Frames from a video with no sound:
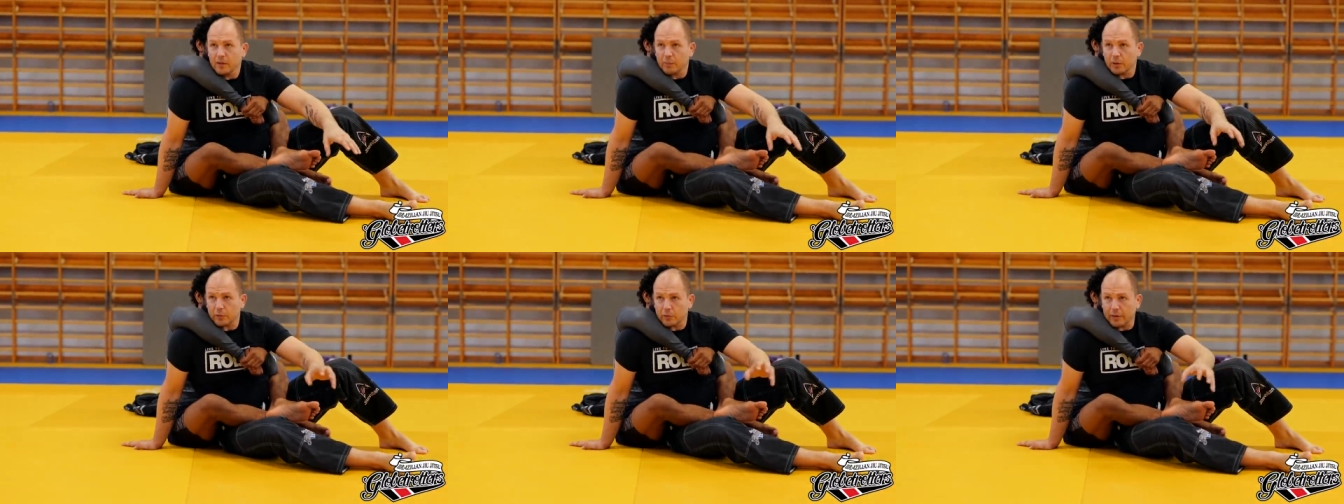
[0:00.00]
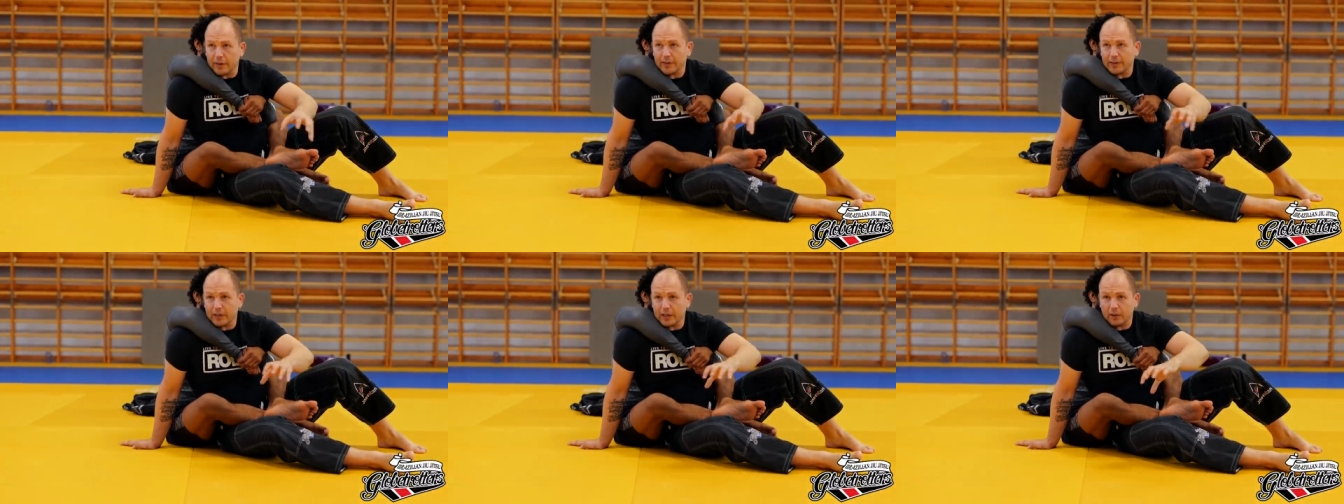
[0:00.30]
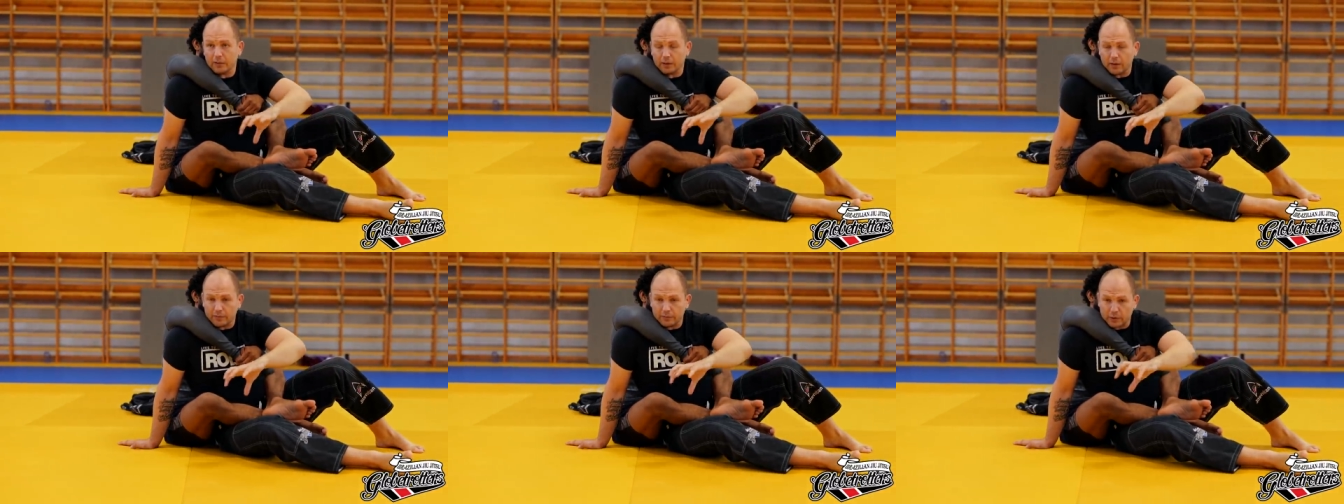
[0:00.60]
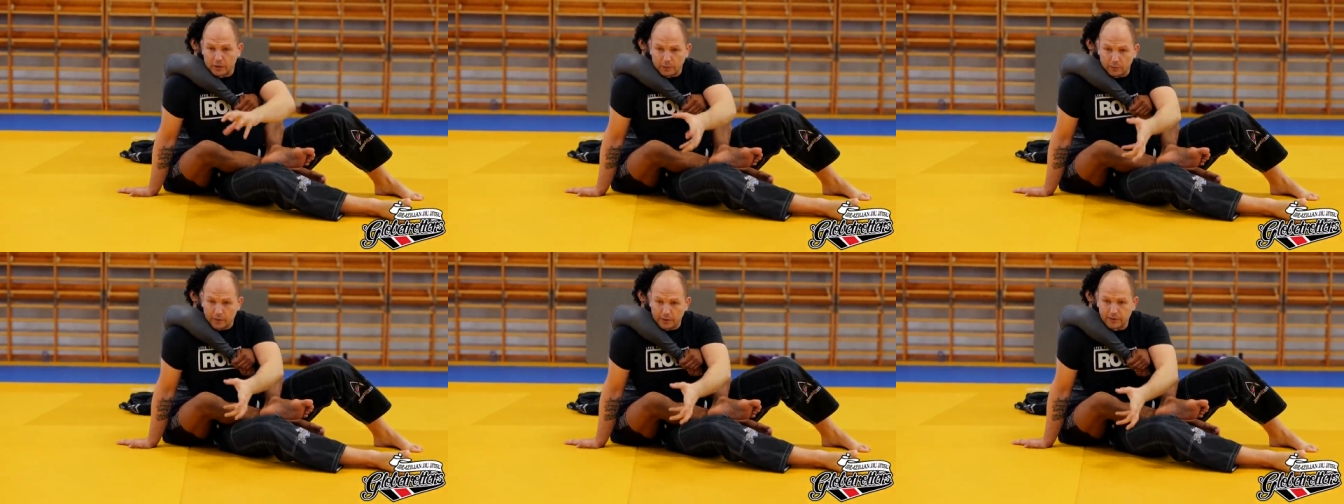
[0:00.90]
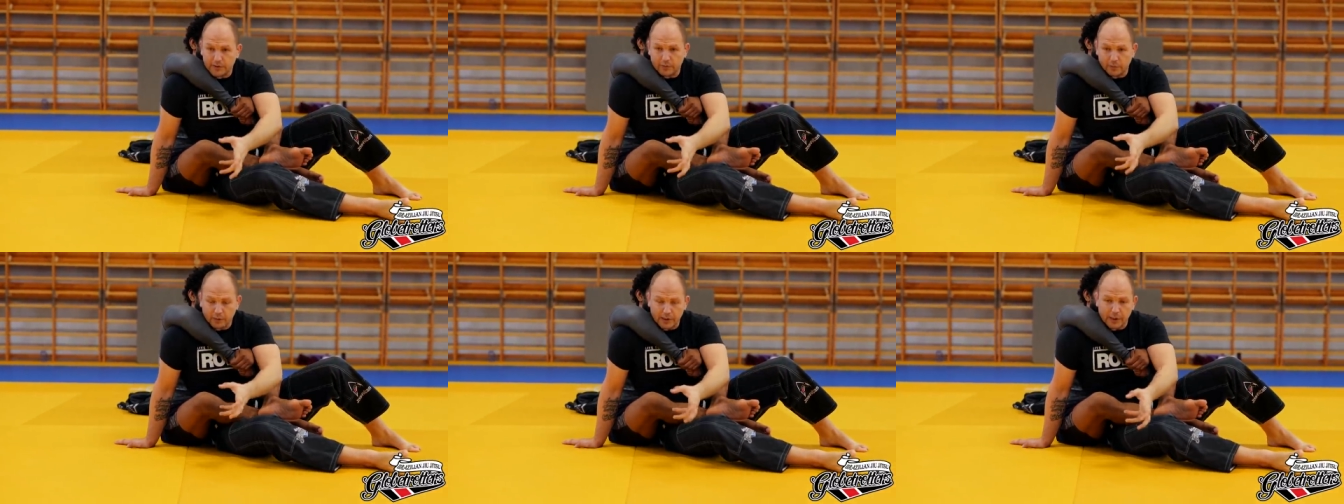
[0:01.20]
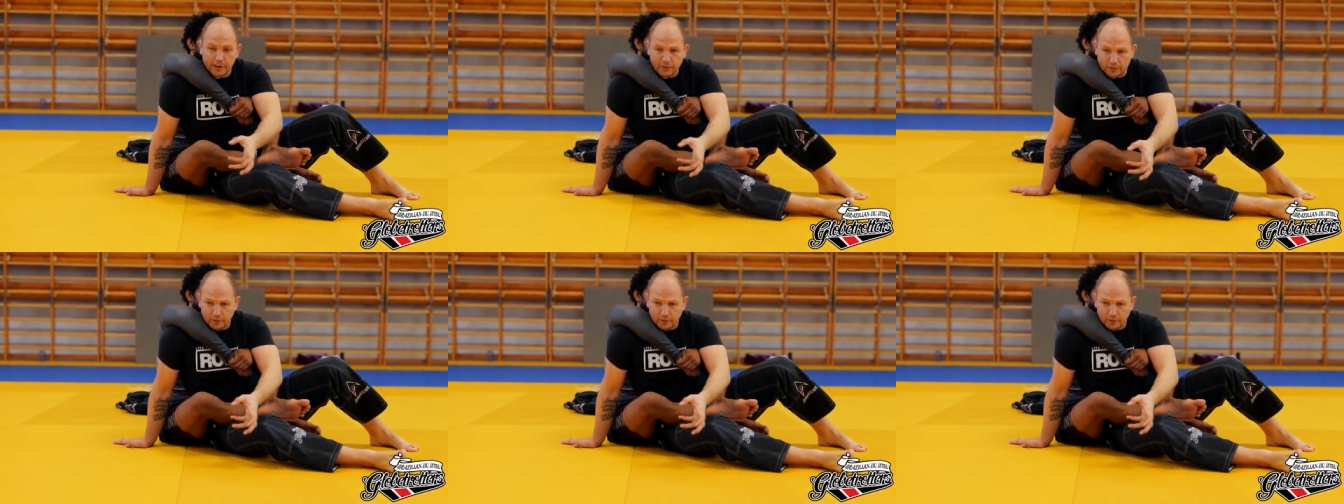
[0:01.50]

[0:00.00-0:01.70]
But right now, the, the what, what I